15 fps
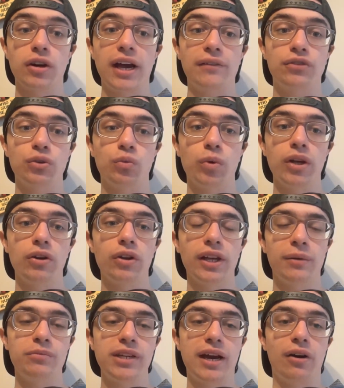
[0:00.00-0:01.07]
have to whittle
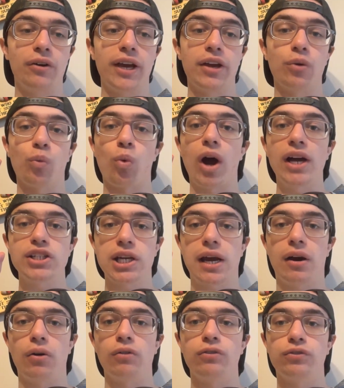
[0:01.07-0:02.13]
him down and watch
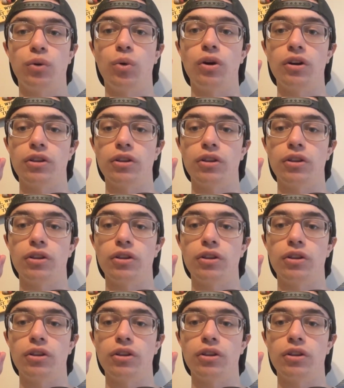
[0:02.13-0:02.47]
out for